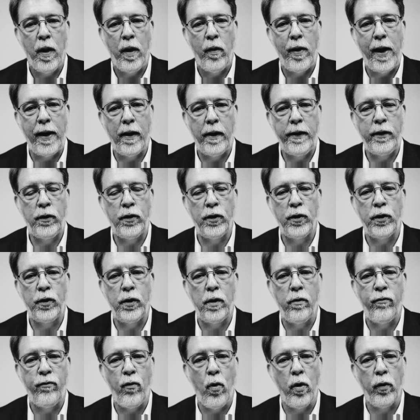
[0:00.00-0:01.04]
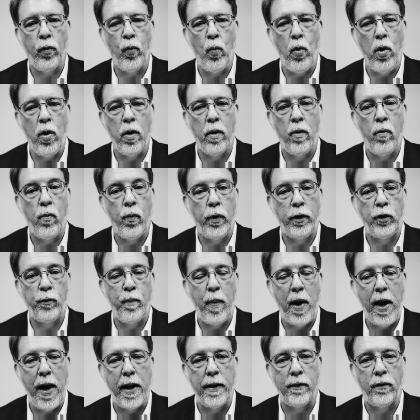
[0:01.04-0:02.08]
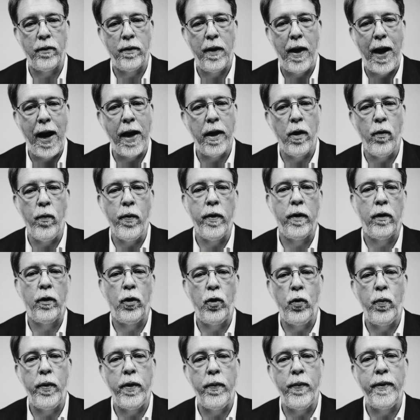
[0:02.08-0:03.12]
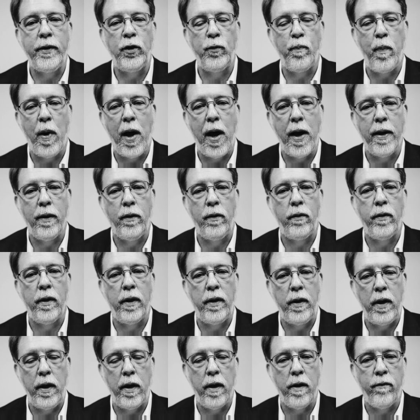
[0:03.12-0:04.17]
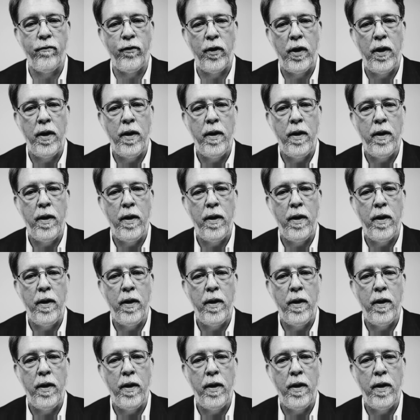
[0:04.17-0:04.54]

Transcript: That leads us to the fourth word response. How do, do we respond to the gift